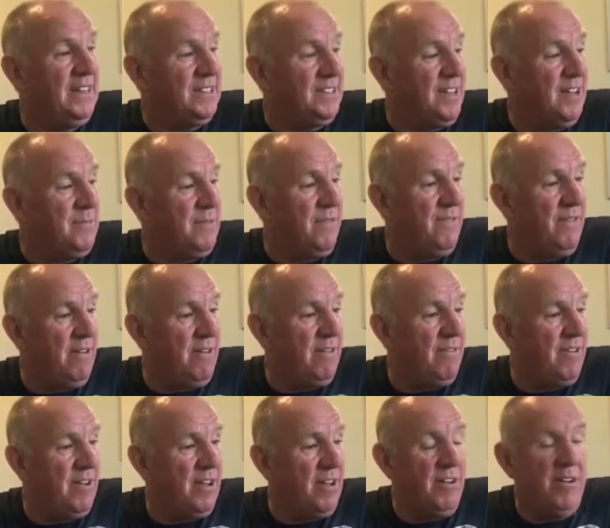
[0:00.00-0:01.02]
going to be very,
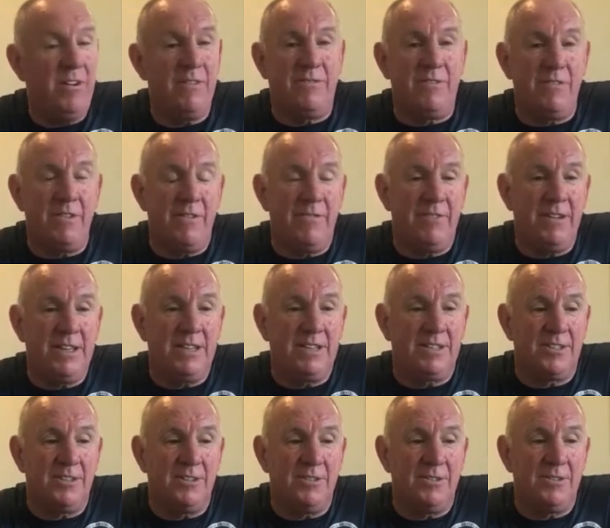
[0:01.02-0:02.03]
very hard for referees
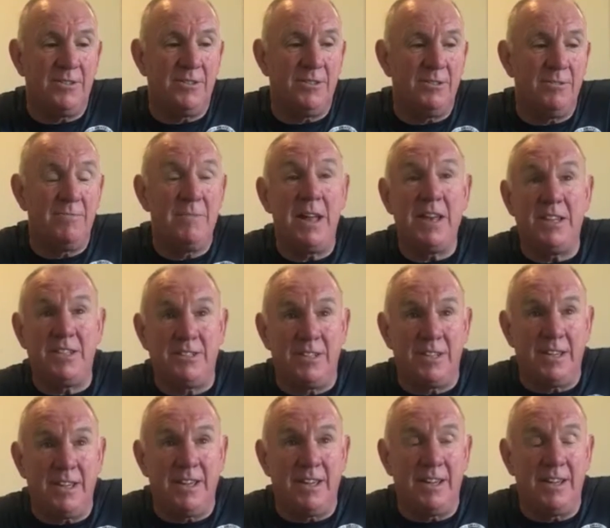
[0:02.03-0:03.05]
to manage
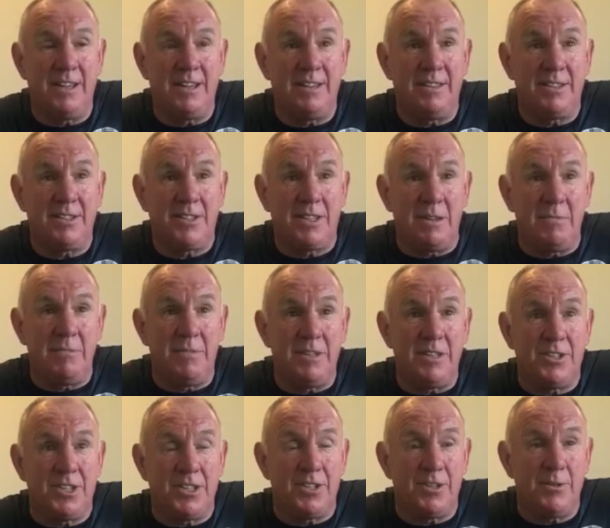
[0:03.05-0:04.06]
the sin bin
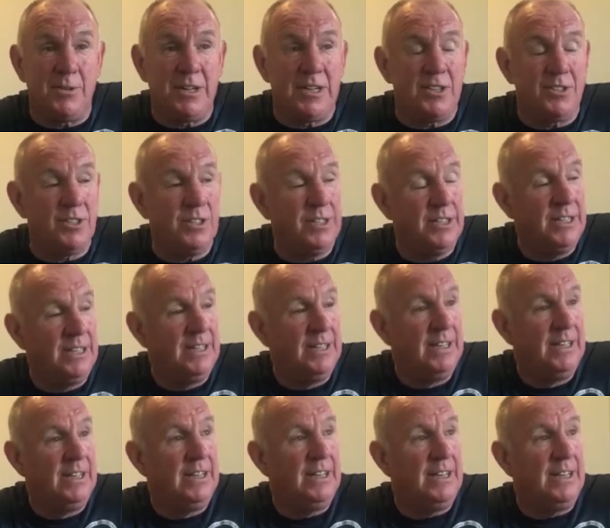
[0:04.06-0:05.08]
situation.
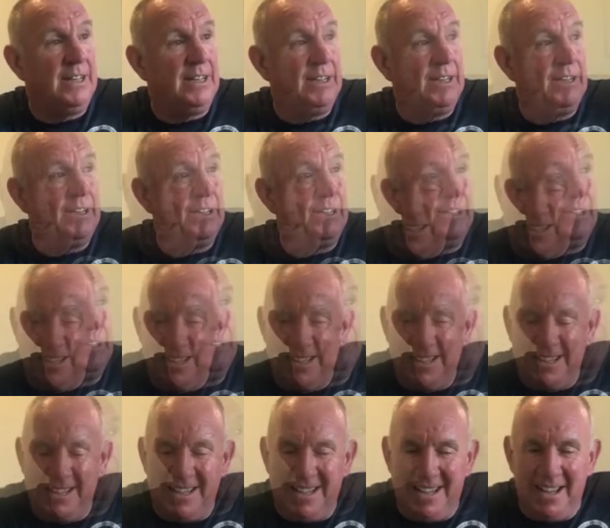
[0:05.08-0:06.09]

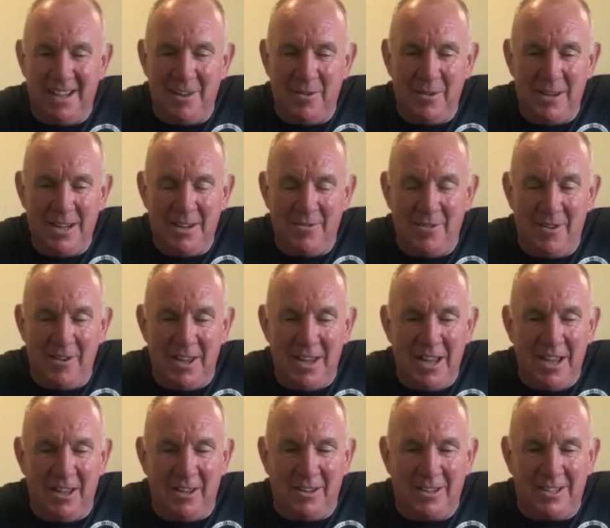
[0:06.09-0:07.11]
I wait very
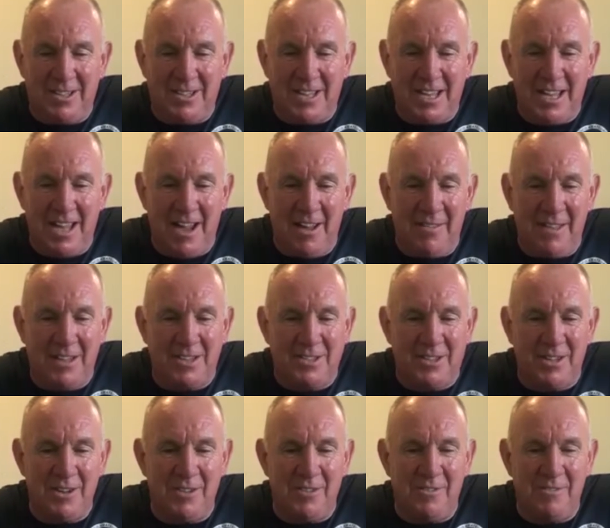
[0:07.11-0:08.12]
eagerly to see how that's
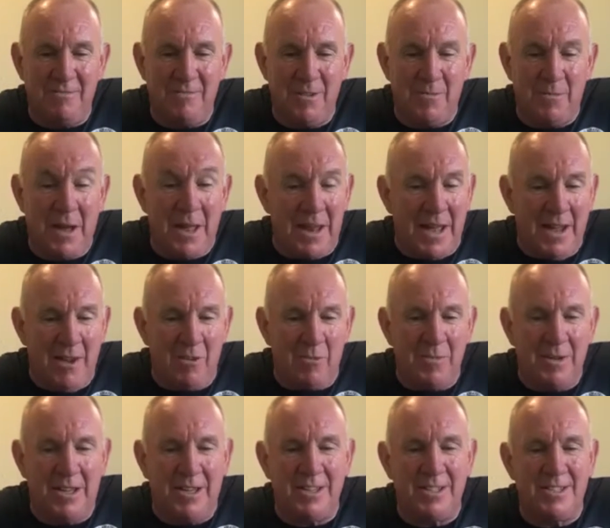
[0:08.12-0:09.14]
going to pan out,
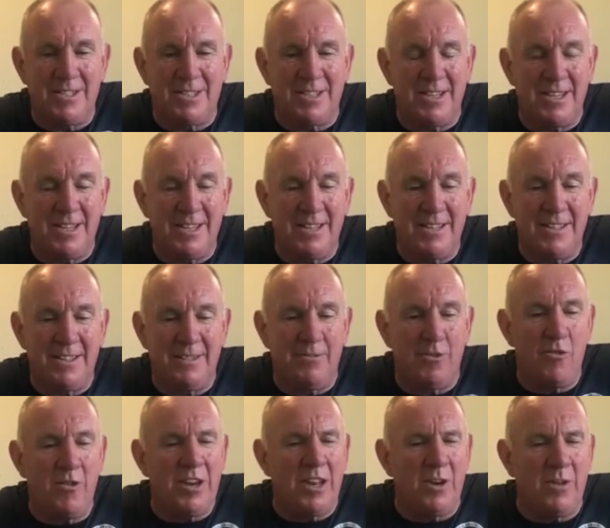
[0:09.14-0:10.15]
because they've
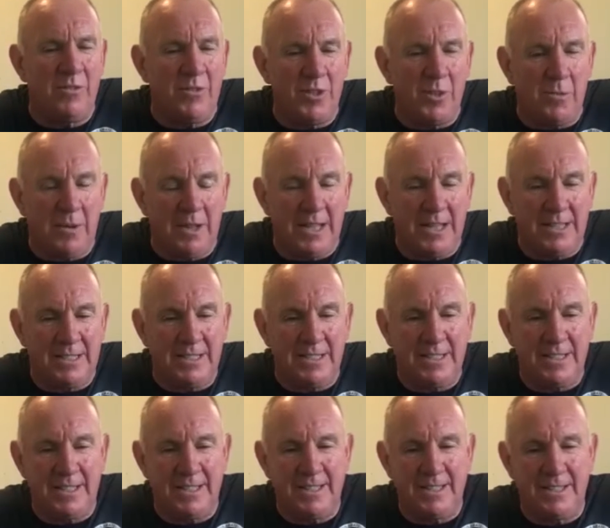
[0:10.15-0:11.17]
already enough on the plate
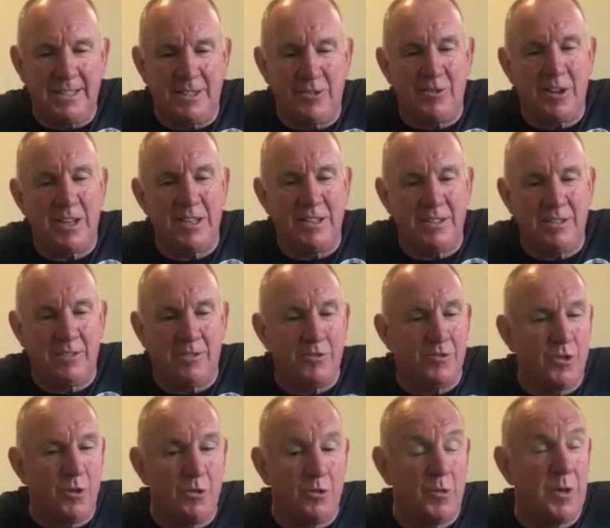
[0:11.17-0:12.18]
to try and
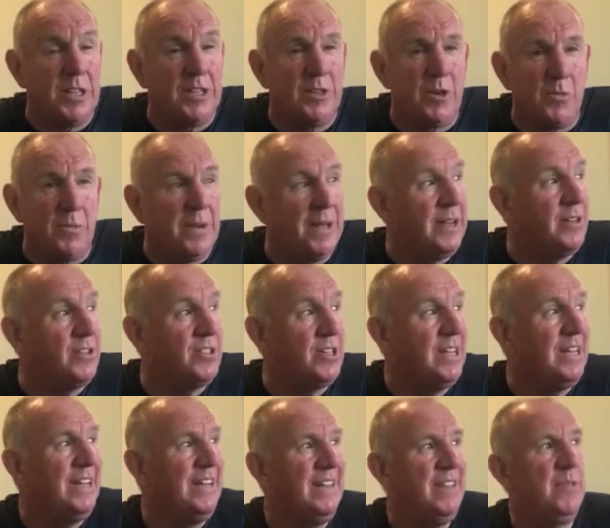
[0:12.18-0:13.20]
control 22 players.
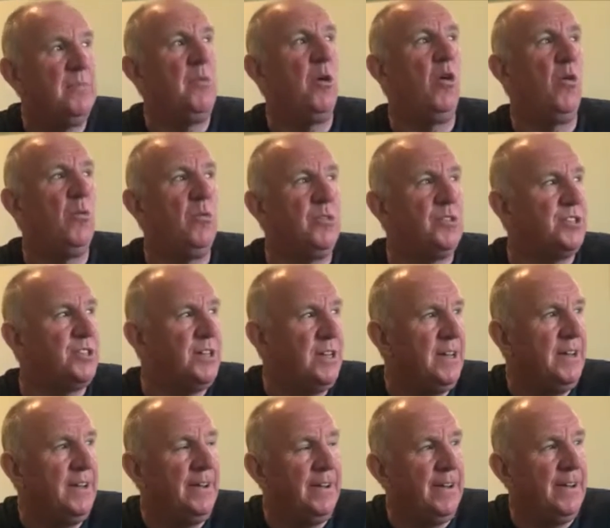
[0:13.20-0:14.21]
The ball was
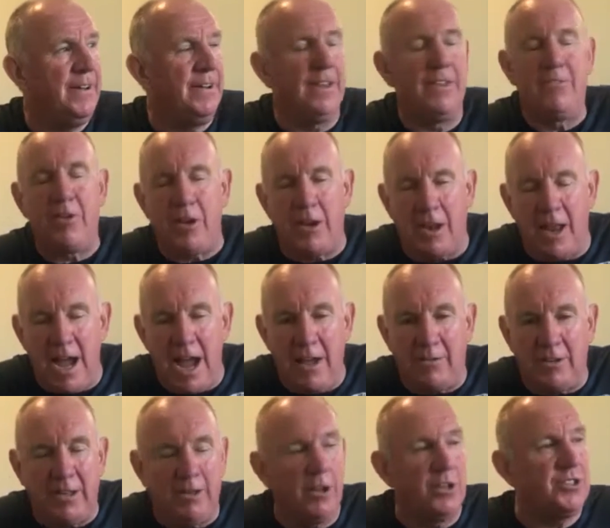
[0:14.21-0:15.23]
very
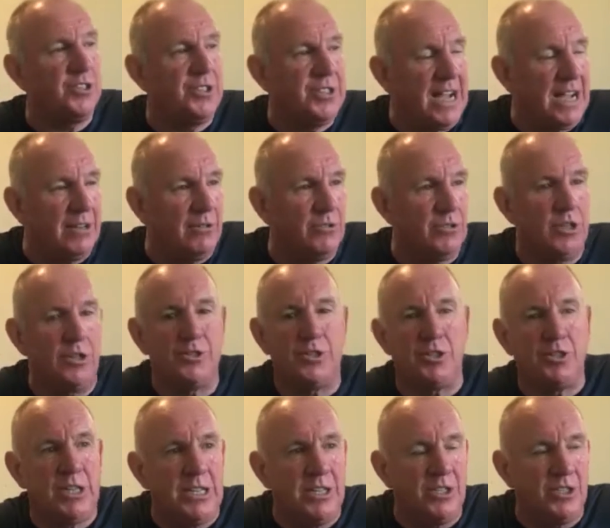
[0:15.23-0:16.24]
lively, lots of tackles, lots of
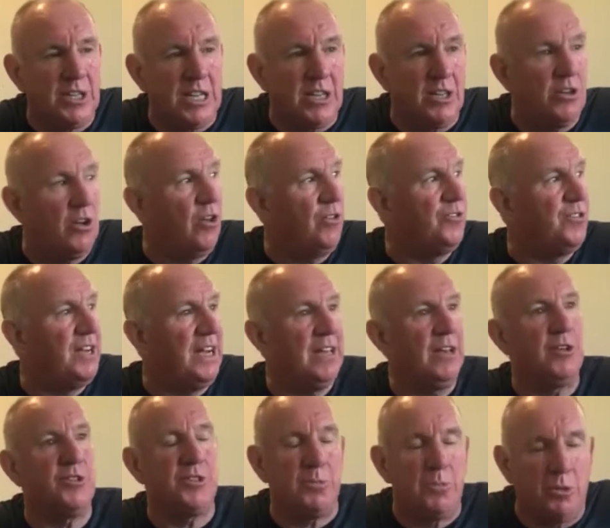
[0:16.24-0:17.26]
shin contact,
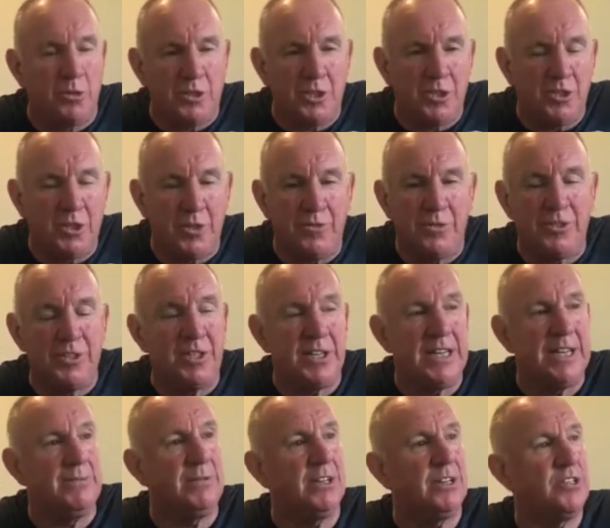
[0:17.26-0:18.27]
lots of pushing, shoving
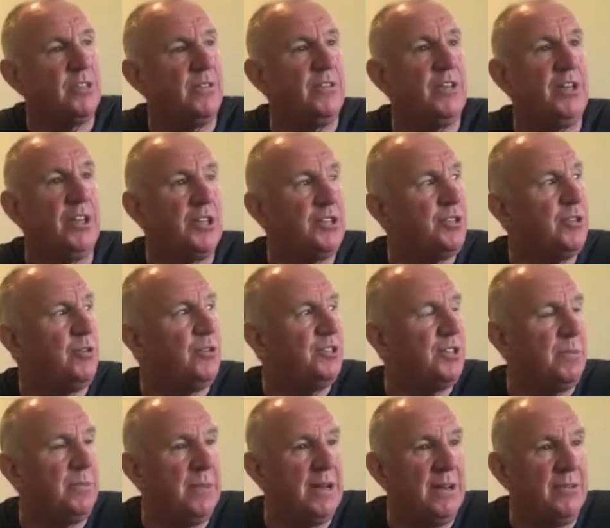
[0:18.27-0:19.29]
today because of the
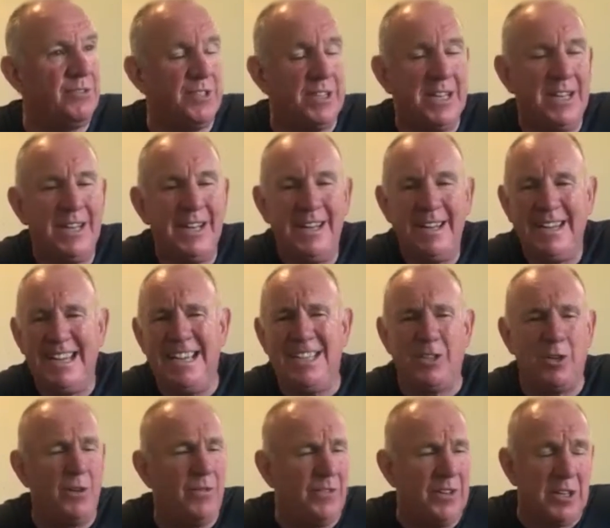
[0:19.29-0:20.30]
distorted bounce. He's
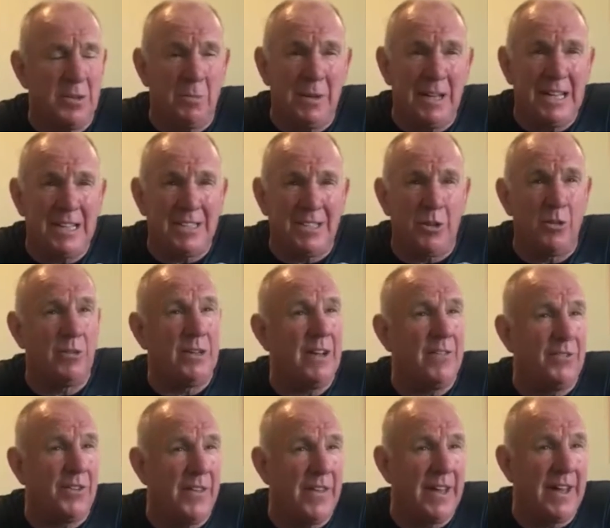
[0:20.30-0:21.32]
enough on his plate to look
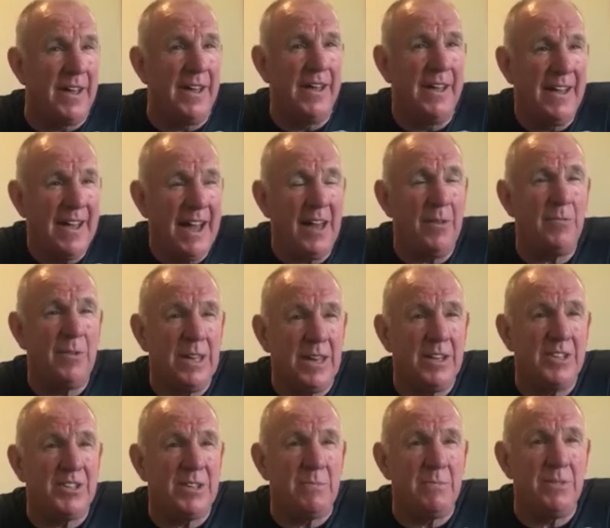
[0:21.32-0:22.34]
after that. Hadn't been
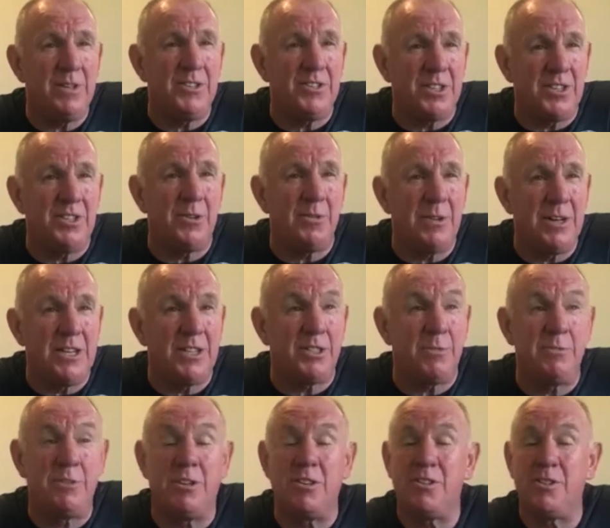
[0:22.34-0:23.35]
a sin bin situation,
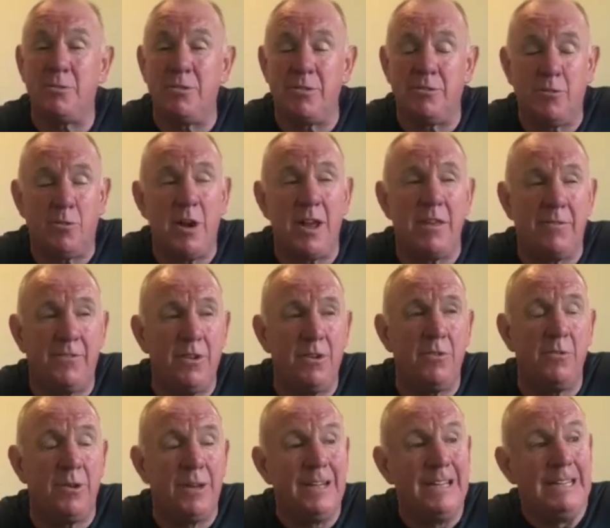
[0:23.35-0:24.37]
because there were quite a
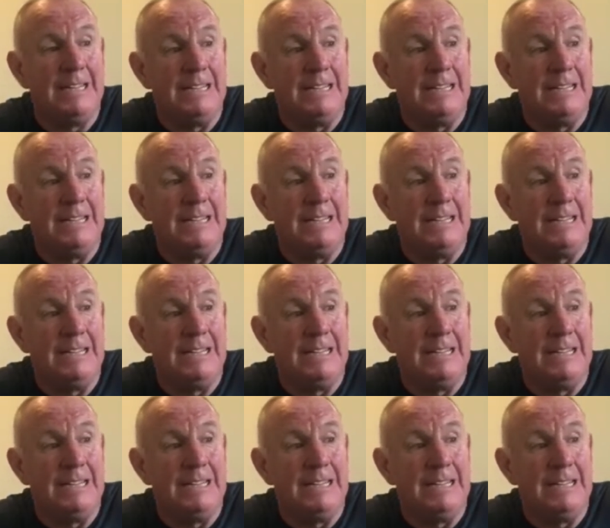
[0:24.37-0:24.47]
few